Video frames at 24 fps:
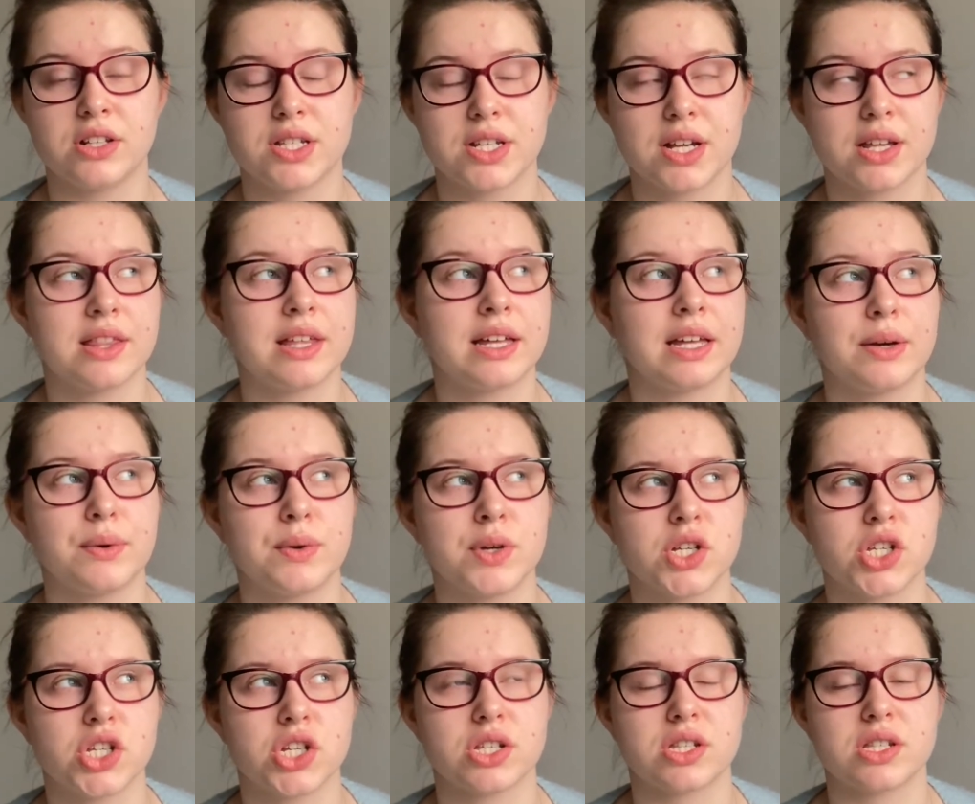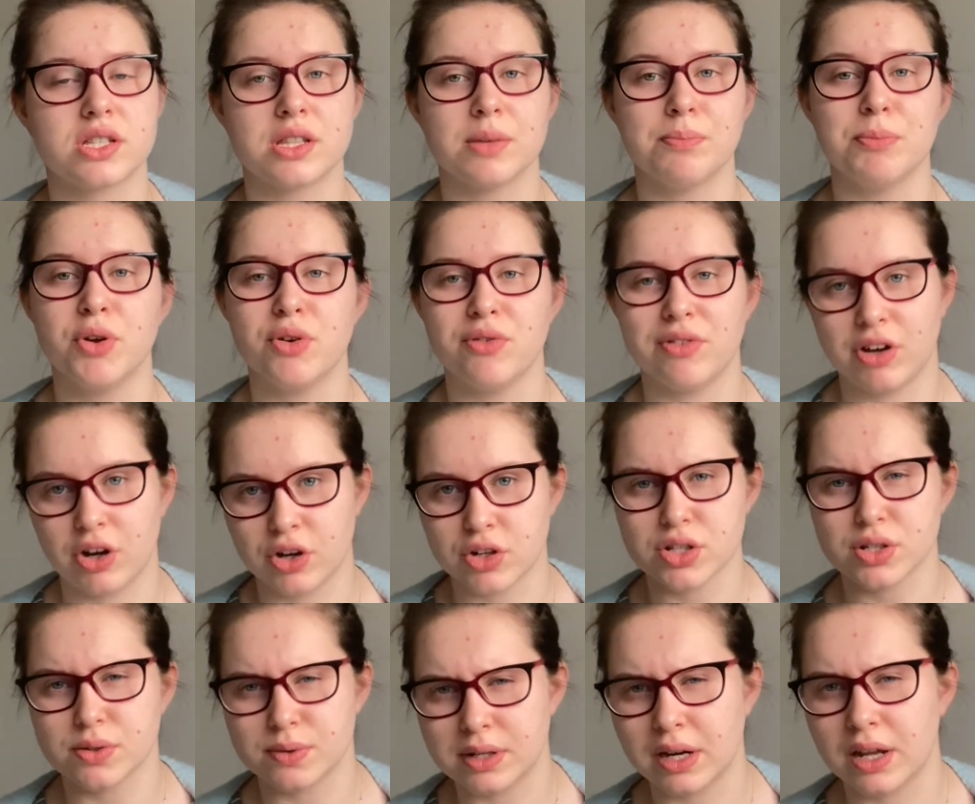so I think it was just the moving
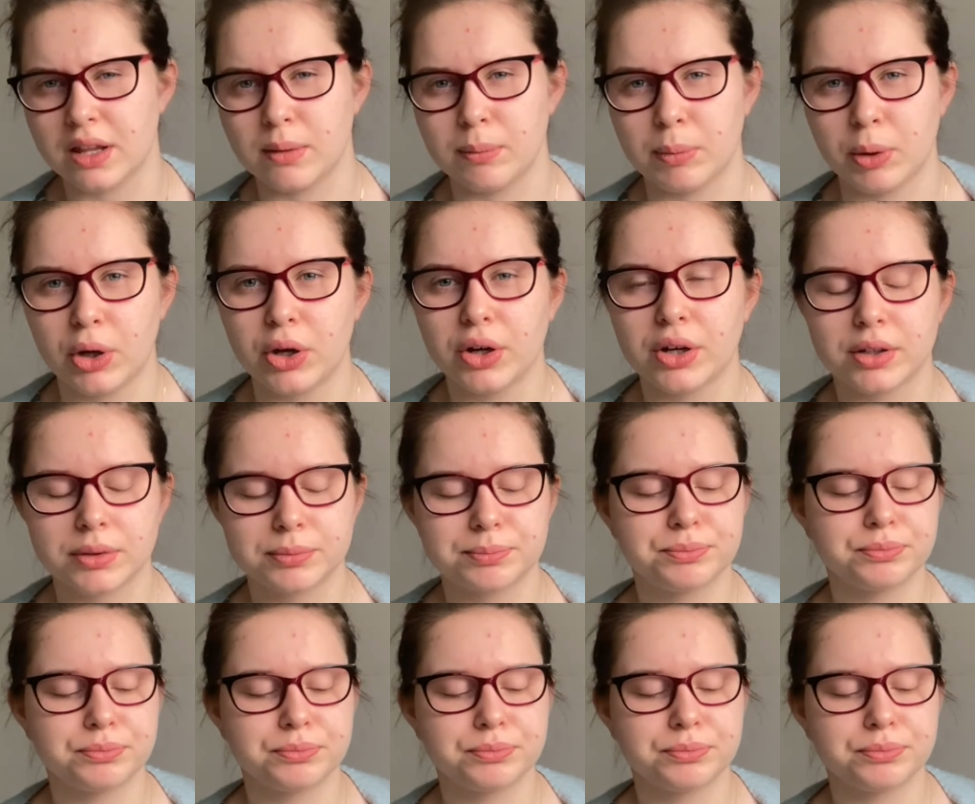on to another book.